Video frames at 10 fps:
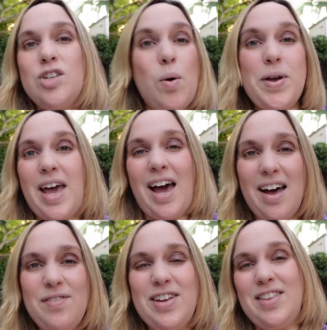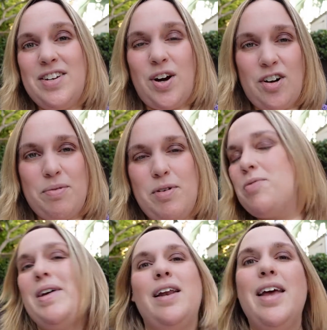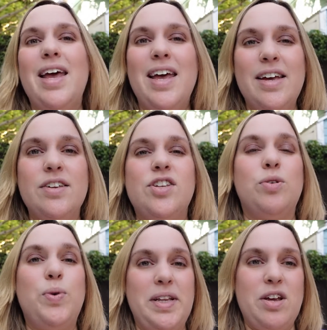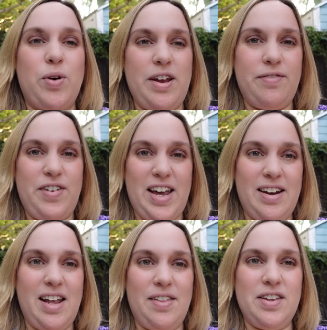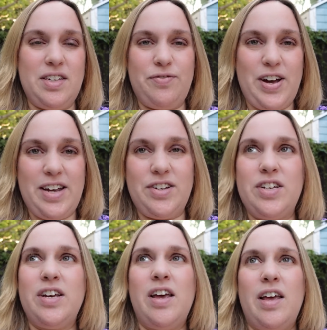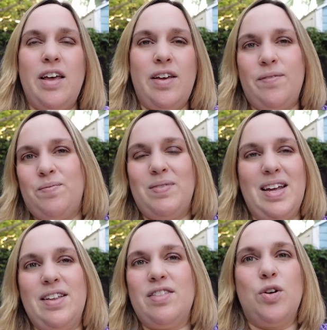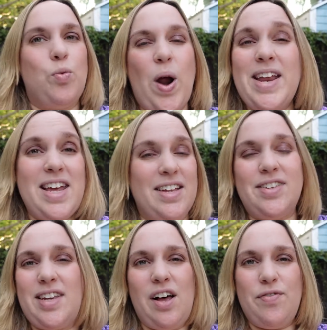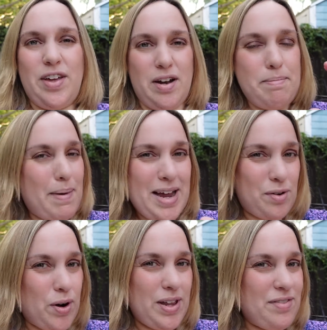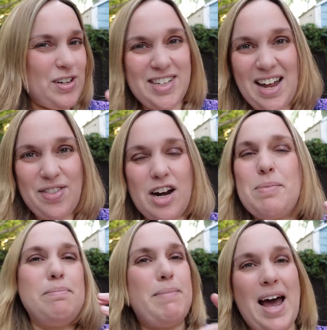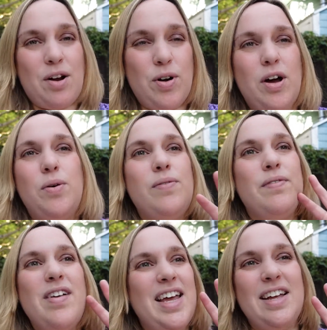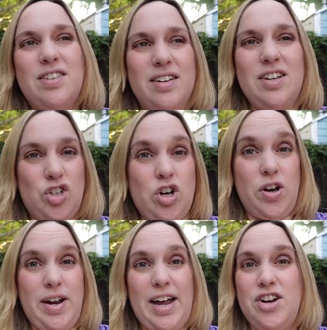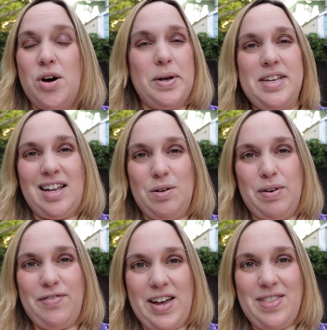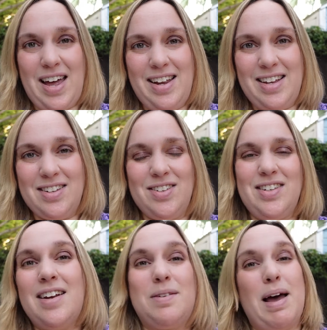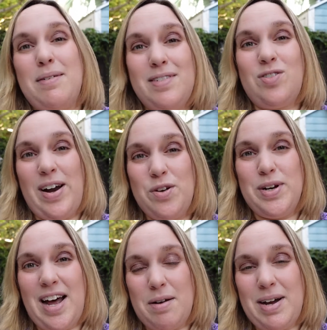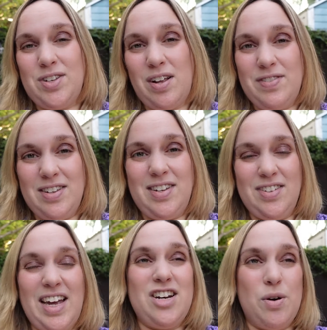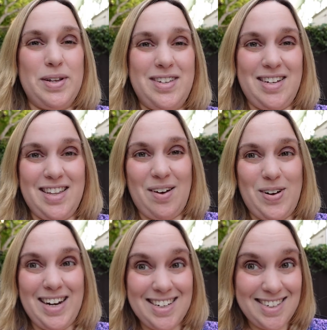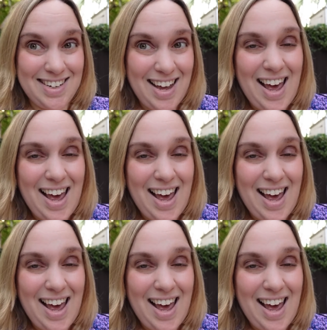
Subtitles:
So what we have in the dark moment is a really great fight. And this fight, the writing itself on a micro level is not there, but macro, it's good. I know exactly what fight that is. Despite trying to anonymize all of these scenes, I know what scene that one is.